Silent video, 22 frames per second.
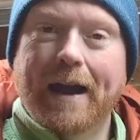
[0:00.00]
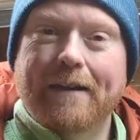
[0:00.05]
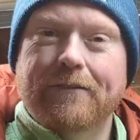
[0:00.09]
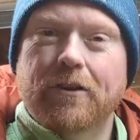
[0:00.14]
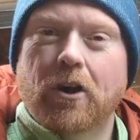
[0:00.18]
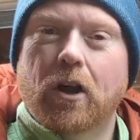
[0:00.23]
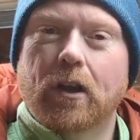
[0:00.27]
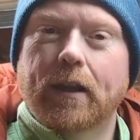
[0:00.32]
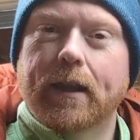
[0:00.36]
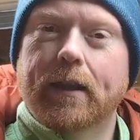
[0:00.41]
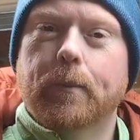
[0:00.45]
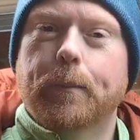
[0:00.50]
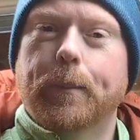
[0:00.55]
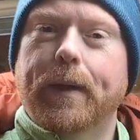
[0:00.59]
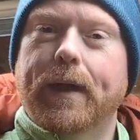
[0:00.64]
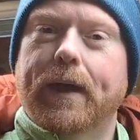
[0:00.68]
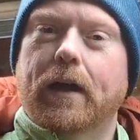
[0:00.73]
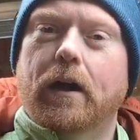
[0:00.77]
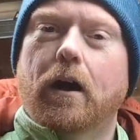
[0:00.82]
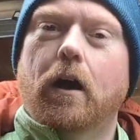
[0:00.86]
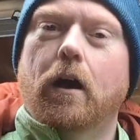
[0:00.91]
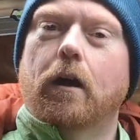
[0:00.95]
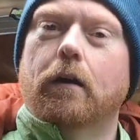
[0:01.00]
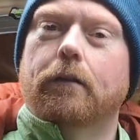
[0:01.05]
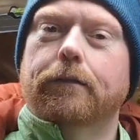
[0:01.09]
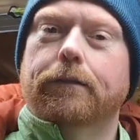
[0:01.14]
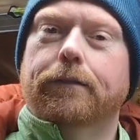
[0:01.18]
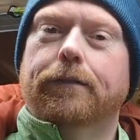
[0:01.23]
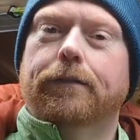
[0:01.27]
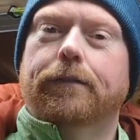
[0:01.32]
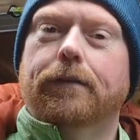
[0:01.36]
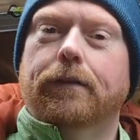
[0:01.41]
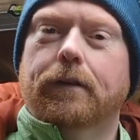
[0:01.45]
I have got a little bit
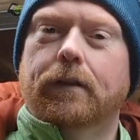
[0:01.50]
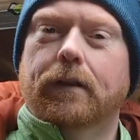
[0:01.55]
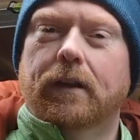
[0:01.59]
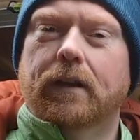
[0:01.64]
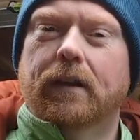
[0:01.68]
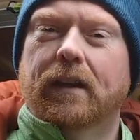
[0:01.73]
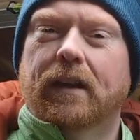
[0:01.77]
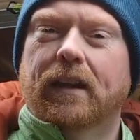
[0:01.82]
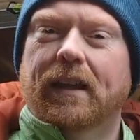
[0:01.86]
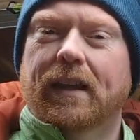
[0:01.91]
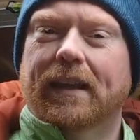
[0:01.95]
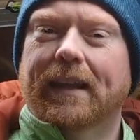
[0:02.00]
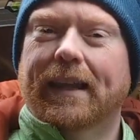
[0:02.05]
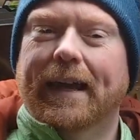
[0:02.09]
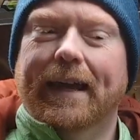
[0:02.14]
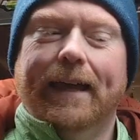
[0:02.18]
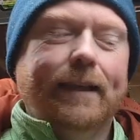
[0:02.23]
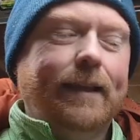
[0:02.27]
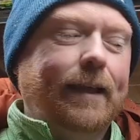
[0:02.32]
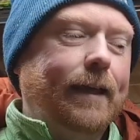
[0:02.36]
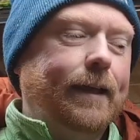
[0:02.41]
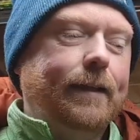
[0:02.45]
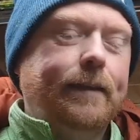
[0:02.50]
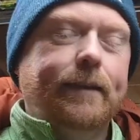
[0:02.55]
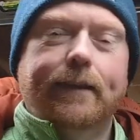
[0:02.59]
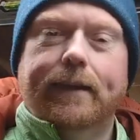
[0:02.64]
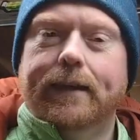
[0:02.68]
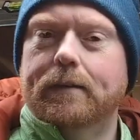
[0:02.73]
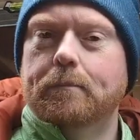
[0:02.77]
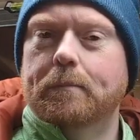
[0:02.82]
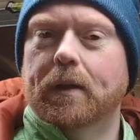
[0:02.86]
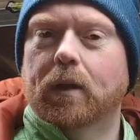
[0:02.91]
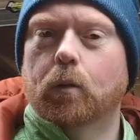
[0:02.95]
of, lately,
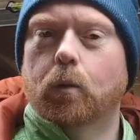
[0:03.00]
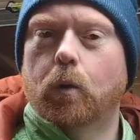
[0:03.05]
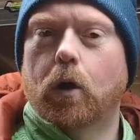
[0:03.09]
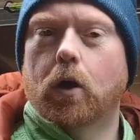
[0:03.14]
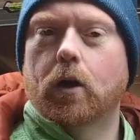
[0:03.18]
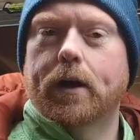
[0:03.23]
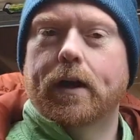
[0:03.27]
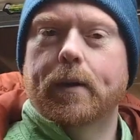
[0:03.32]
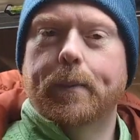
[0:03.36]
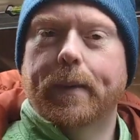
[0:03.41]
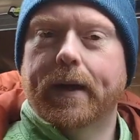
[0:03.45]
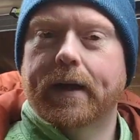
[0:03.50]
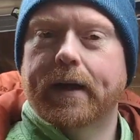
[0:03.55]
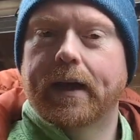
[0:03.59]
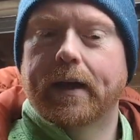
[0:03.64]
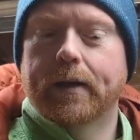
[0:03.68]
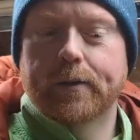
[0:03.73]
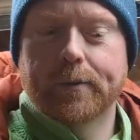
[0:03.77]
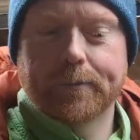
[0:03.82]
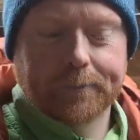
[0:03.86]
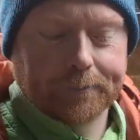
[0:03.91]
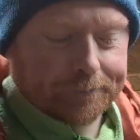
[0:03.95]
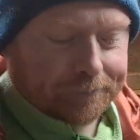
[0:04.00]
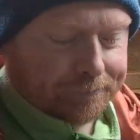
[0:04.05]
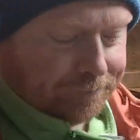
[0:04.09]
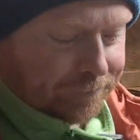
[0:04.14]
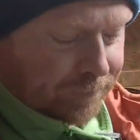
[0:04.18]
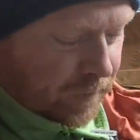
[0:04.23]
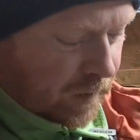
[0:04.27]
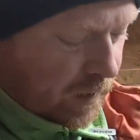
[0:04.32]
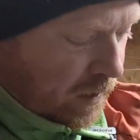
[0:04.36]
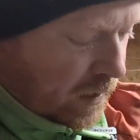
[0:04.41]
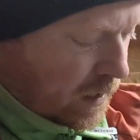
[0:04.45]
the Milwaukee pack out.
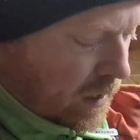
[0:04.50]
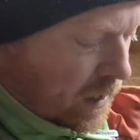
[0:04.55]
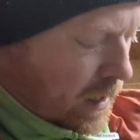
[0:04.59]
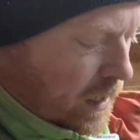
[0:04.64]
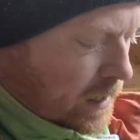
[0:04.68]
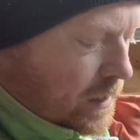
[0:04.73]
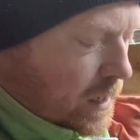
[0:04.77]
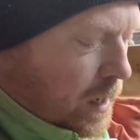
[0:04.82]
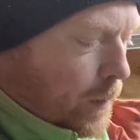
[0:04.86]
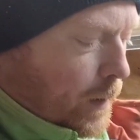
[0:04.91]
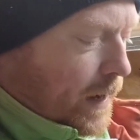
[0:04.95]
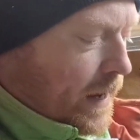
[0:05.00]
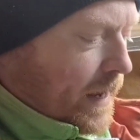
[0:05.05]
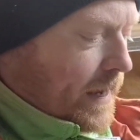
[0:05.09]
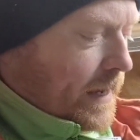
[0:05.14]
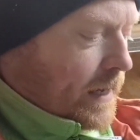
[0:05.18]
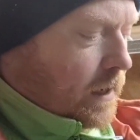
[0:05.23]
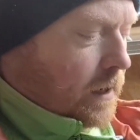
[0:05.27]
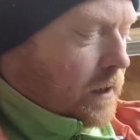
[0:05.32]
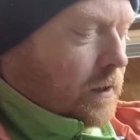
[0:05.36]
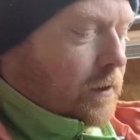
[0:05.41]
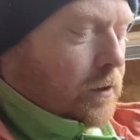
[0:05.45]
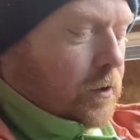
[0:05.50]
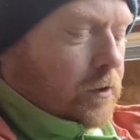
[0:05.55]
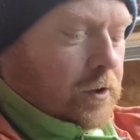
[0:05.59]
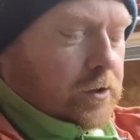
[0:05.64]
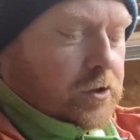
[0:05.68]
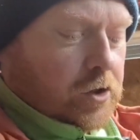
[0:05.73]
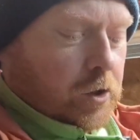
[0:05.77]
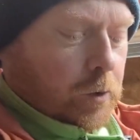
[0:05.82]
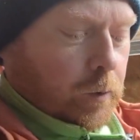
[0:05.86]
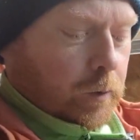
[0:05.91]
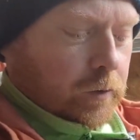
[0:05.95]
Now I hear that the
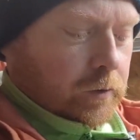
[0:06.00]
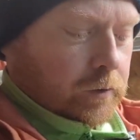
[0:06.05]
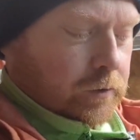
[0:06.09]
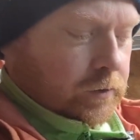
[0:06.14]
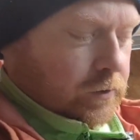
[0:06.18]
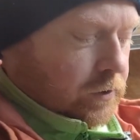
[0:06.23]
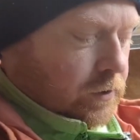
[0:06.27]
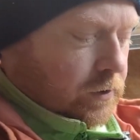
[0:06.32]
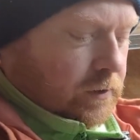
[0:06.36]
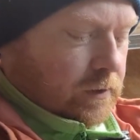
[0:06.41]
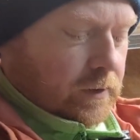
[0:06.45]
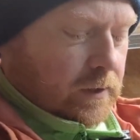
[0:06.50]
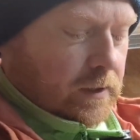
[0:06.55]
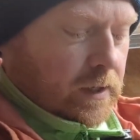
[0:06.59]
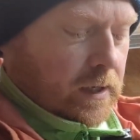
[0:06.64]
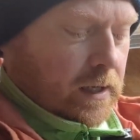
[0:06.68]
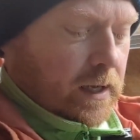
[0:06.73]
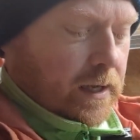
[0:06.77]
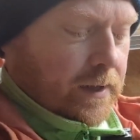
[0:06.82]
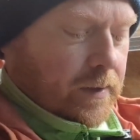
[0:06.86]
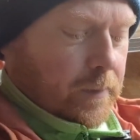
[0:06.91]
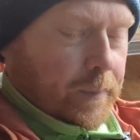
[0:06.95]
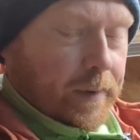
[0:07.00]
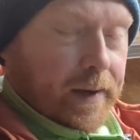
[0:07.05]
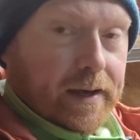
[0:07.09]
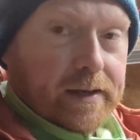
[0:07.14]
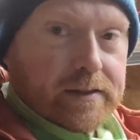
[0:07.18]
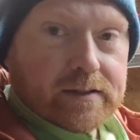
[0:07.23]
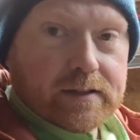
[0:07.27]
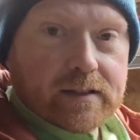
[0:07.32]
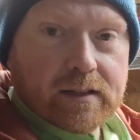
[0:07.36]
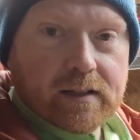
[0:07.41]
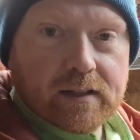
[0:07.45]
tools aren't the
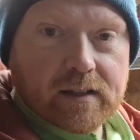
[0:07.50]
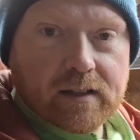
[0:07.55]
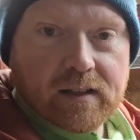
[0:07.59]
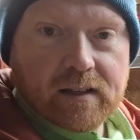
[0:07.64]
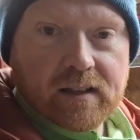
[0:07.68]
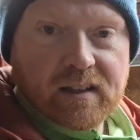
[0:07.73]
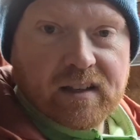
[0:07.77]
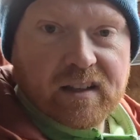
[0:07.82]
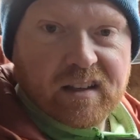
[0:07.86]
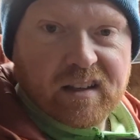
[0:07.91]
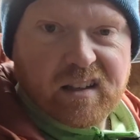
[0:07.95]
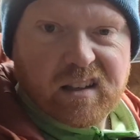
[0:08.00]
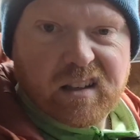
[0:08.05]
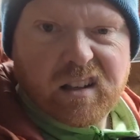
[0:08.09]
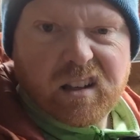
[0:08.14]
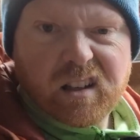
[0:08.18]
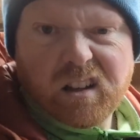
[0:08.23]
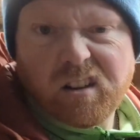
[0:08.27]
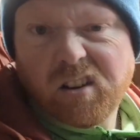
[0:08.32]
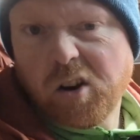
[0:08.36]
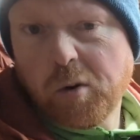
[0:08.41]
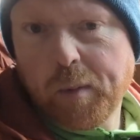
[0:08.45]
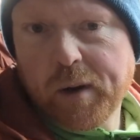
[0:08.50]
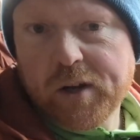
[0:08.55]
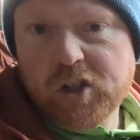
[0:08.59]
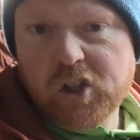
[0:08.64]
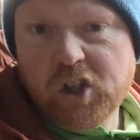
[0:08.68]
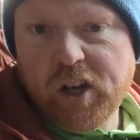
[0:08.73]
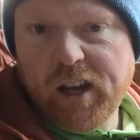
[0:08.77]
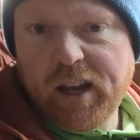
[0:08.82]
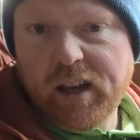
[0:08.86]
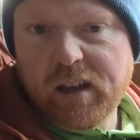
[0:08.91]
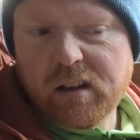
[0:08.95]
best. They're a bit
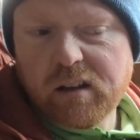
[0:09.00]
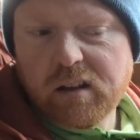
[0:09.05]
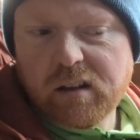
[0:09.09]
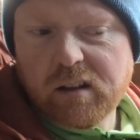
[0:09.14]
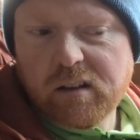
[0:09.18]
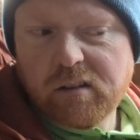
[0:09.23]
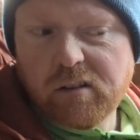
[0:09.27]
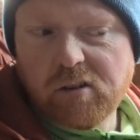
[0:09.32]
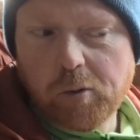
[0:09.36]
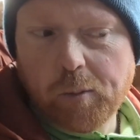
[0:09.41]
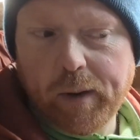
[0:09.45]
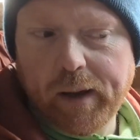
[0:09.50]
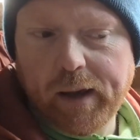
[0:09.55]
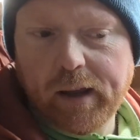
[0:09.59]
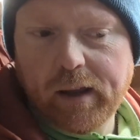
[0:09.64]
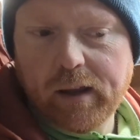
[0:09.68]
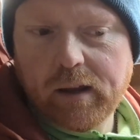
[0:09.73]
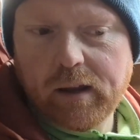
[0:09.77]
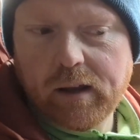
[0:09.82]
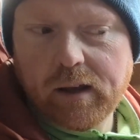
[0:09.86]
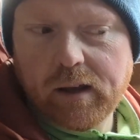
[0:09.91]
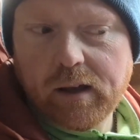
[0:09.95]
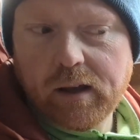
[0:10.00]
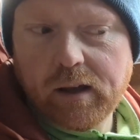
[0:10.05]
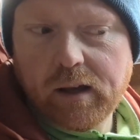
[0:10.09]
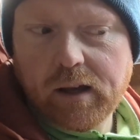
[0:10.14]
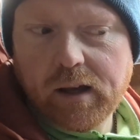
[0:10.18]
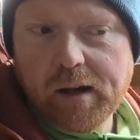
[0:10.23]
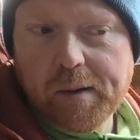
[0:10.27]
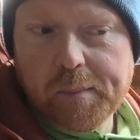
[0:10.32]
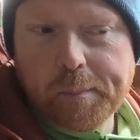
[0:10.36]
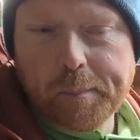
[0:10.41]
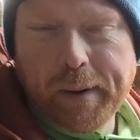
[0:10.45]
shit. They're a bit
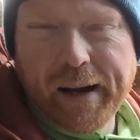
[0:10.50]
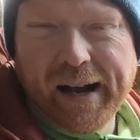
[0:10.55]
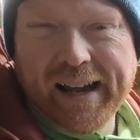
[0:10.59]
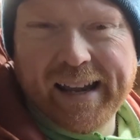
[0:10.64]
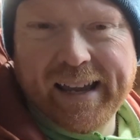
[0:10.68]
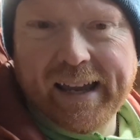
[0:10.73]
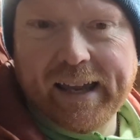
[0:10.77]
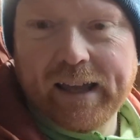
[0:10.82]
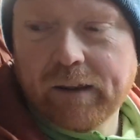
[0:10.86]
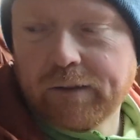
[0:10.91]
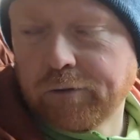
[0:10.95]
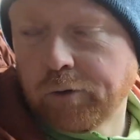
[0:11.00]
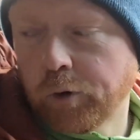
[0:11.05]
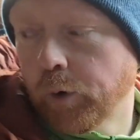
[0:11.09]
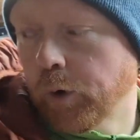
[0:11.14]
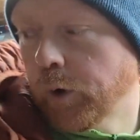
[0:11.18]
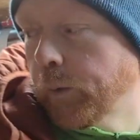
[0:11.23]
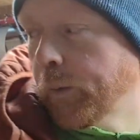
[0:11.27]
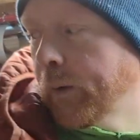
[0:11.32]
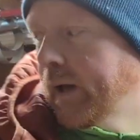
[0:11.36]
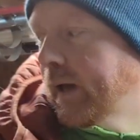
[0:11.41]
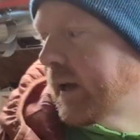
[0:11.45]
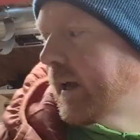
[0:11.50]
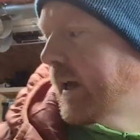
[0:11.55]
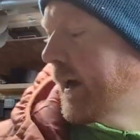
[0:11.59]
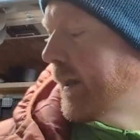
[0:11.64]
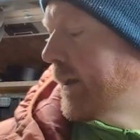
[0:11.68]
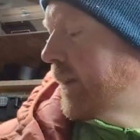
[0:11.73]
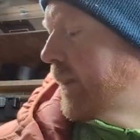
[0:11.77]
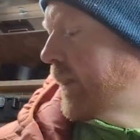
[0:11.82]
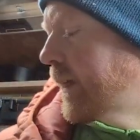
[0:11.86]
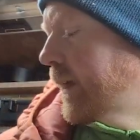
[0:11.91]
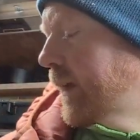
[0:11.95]
buy it, throw it away
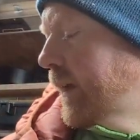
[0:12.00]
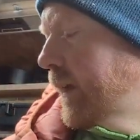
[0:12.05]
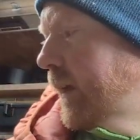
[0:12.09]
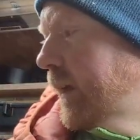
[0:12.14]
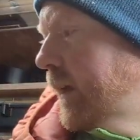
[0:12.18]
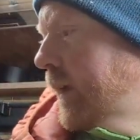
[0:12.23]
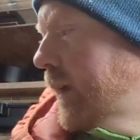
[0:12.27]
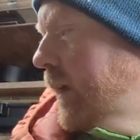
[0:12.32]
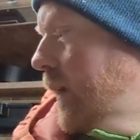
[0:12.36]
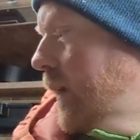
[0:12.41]
kind of thing.